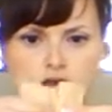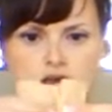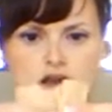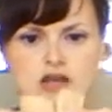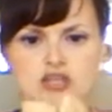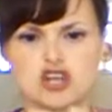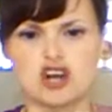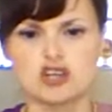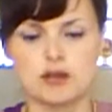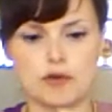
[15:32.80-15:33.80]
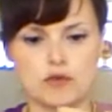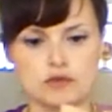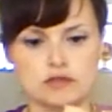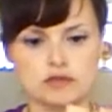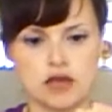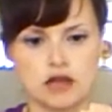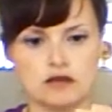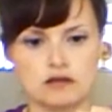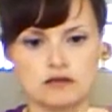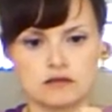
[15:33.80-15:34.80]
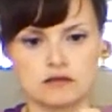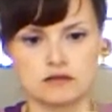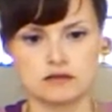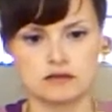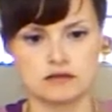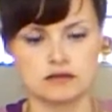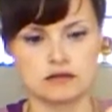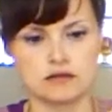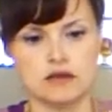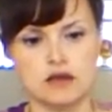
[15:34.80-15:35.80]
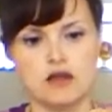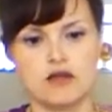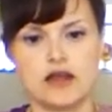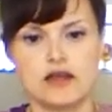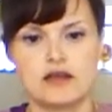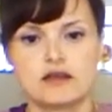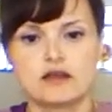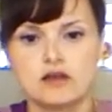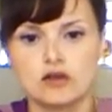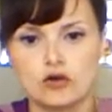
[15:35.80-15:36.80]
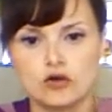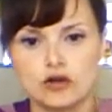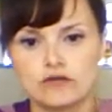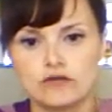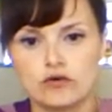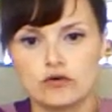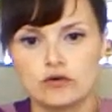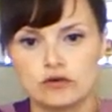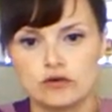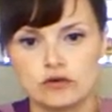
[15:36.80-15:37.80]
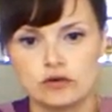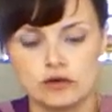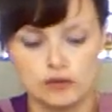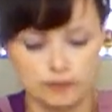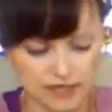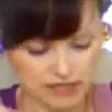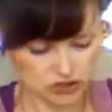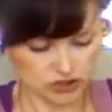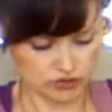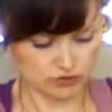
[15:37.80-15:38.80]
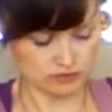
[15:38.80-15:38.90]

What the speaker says: They're not chunked up on one side. Okay, accordion fold, pinch.